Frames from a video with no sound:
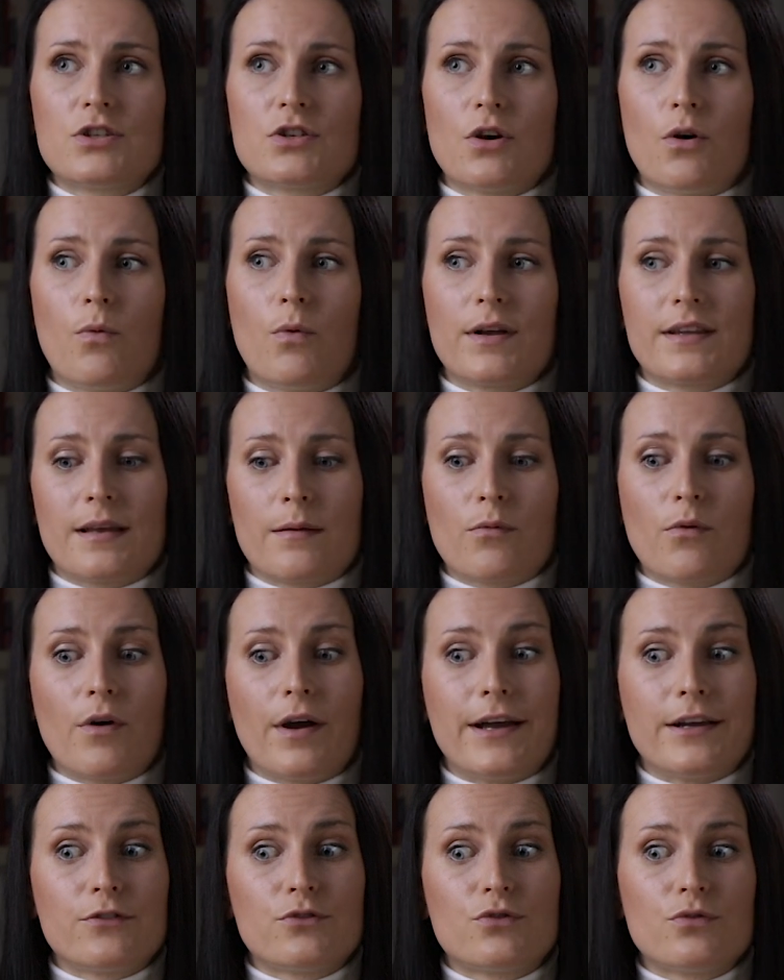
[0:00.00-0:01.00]
So what I'm
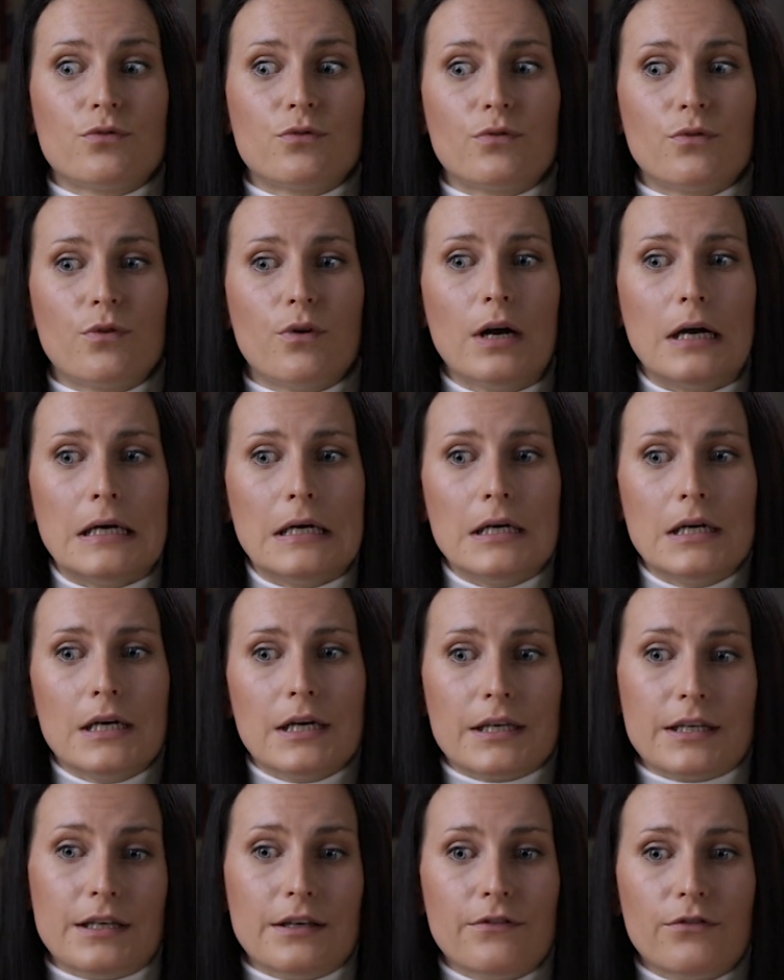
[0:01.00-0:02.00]
going to
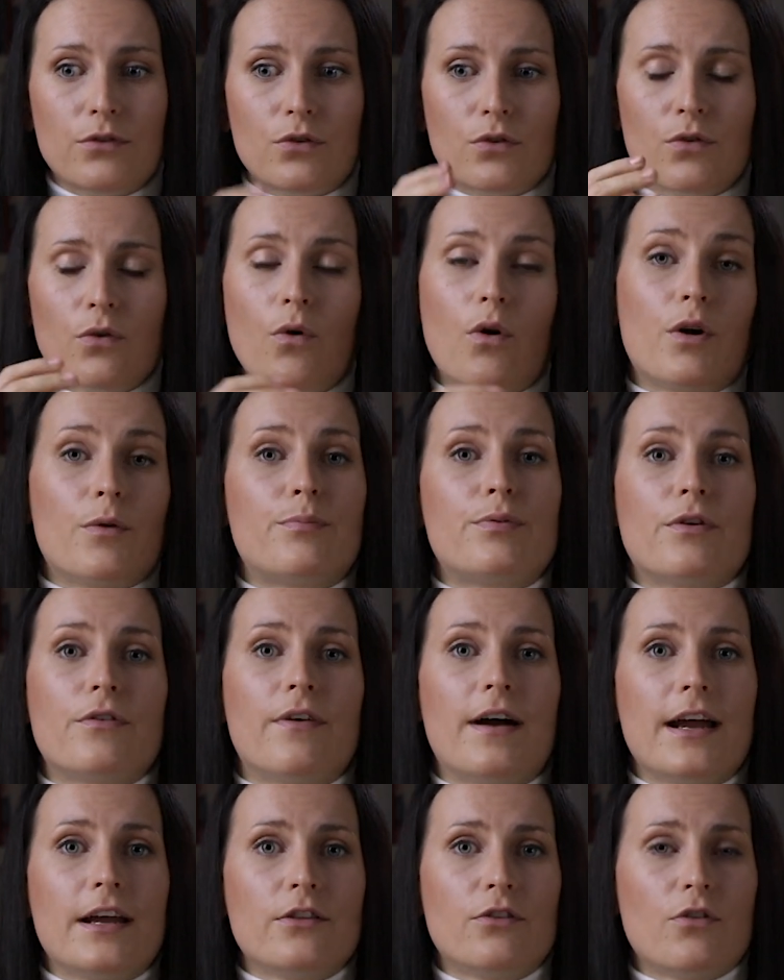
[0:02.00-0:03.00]
give you or
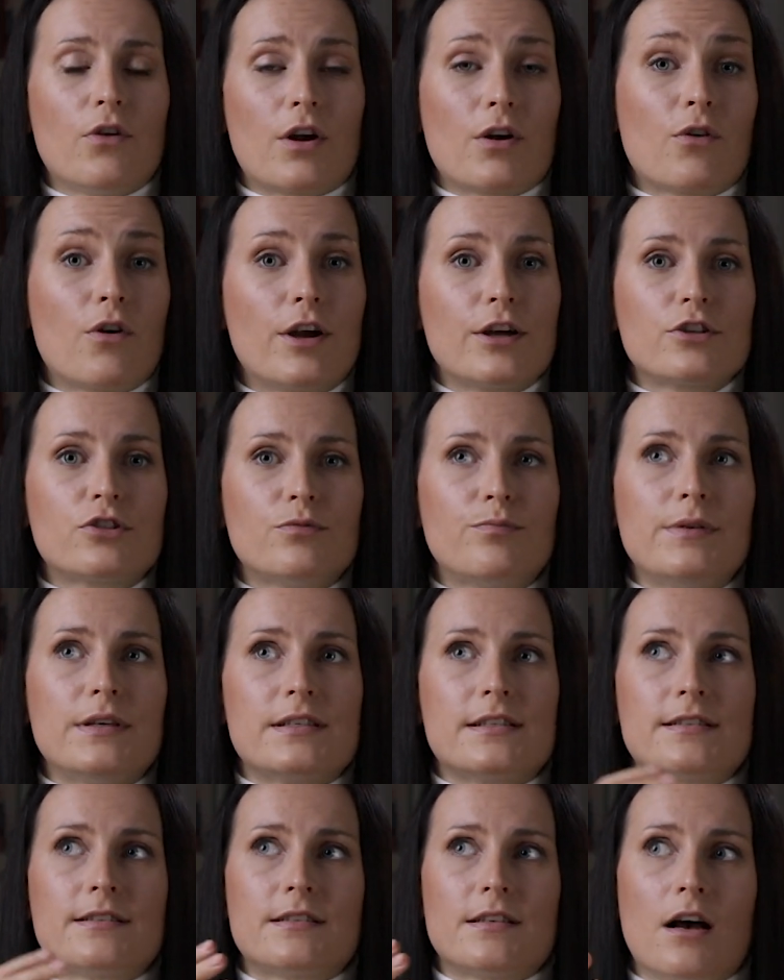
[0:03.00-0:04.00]
provide you are going to be
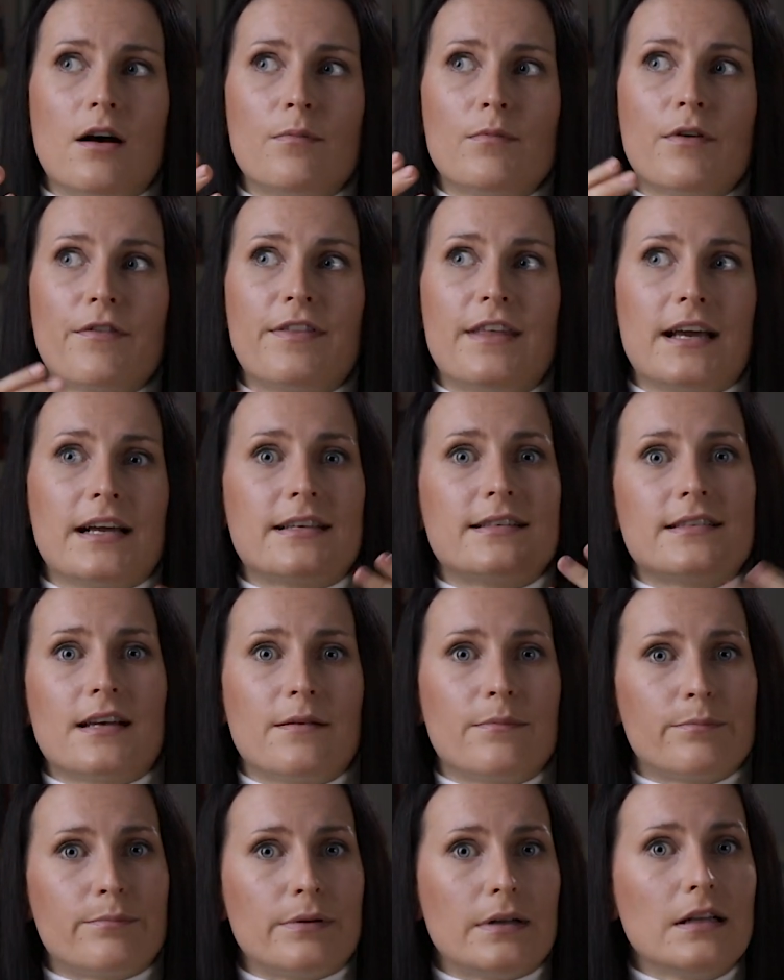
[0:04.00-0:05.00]
some of the
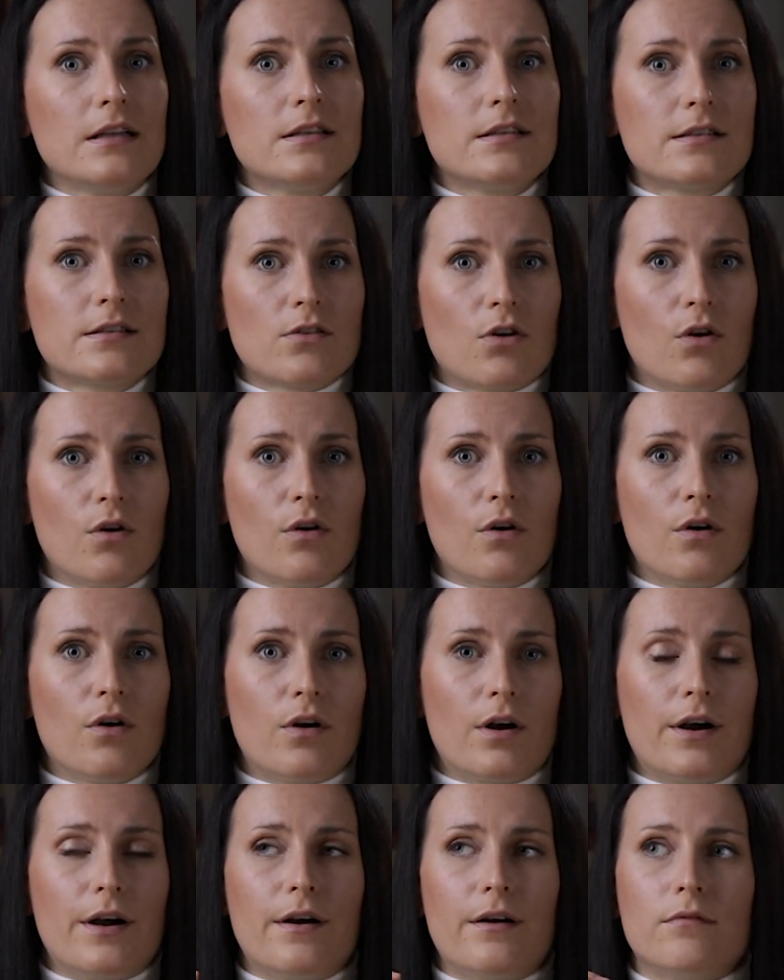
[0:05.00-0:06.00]
examples
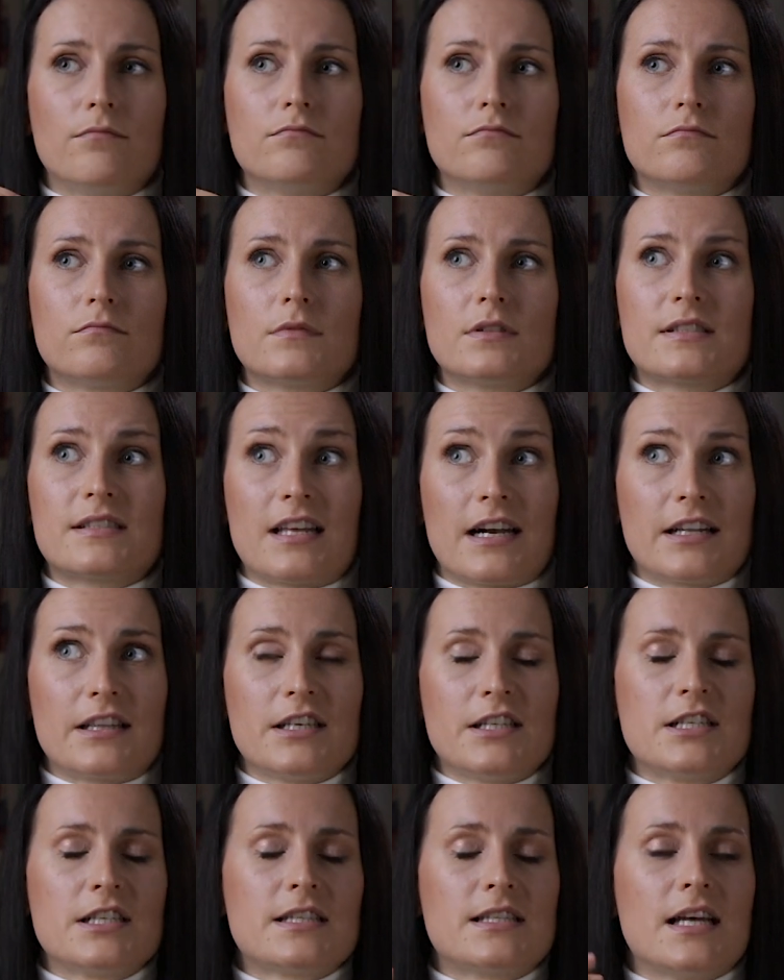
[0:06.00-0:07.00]
or
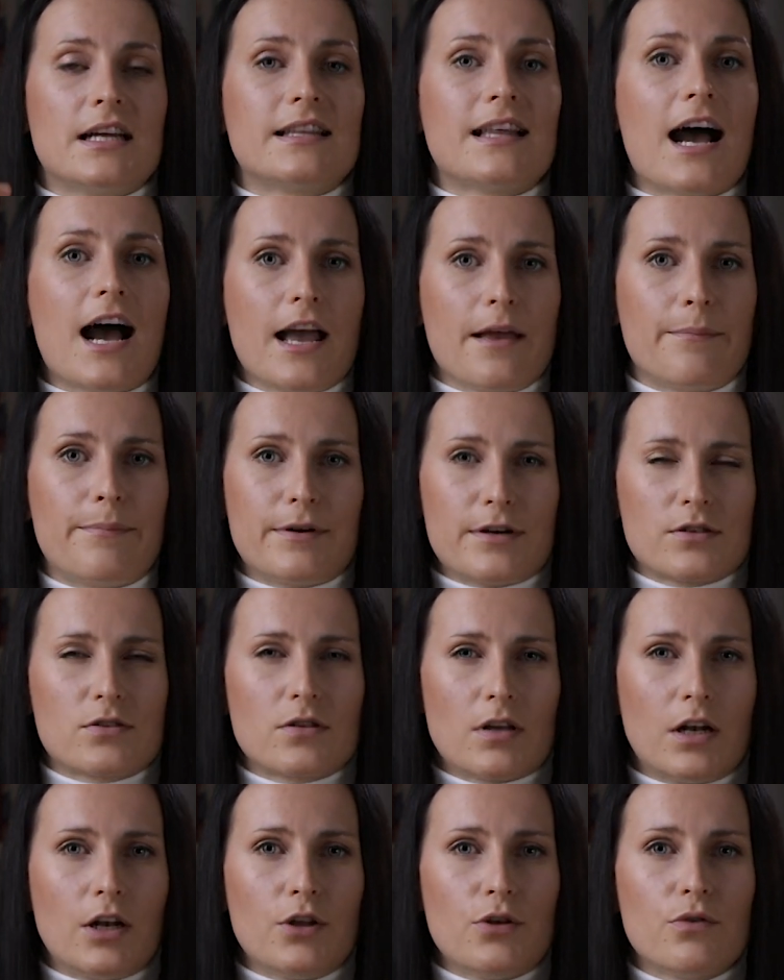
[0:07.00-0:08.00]
strategies that I
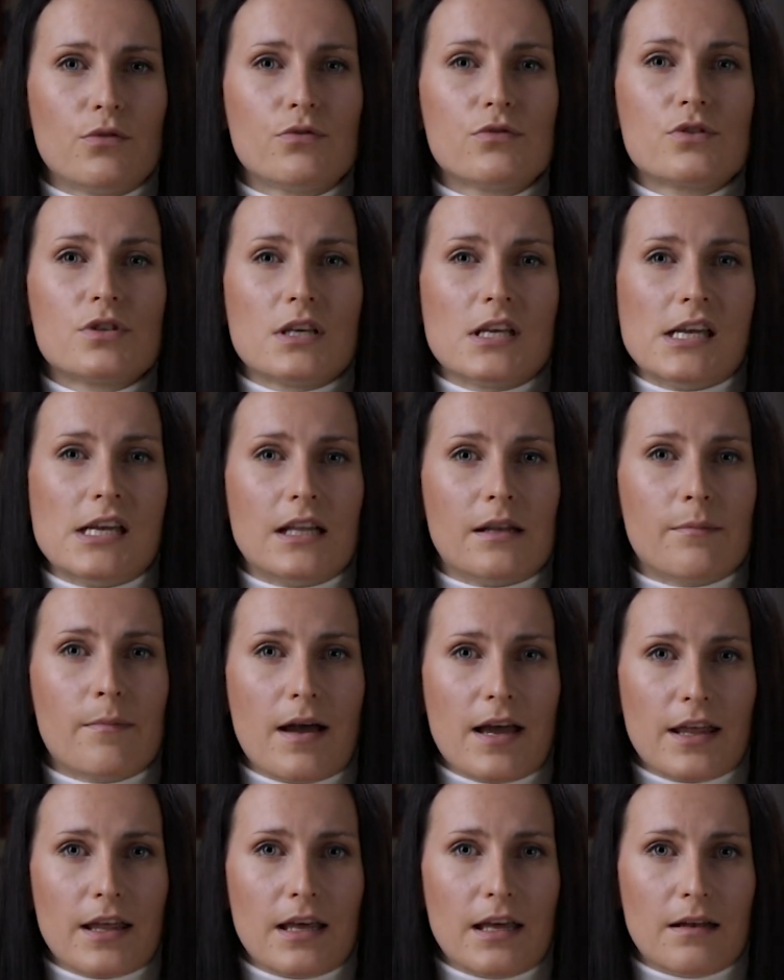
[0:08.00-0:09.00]
personally use in
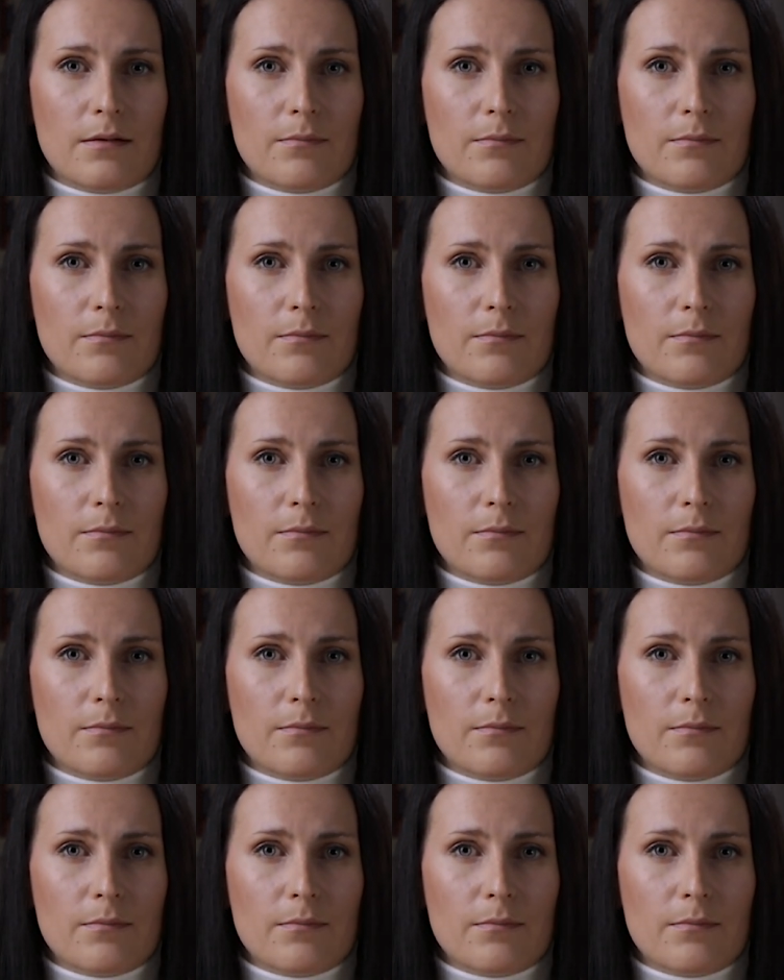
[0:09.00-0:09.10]
my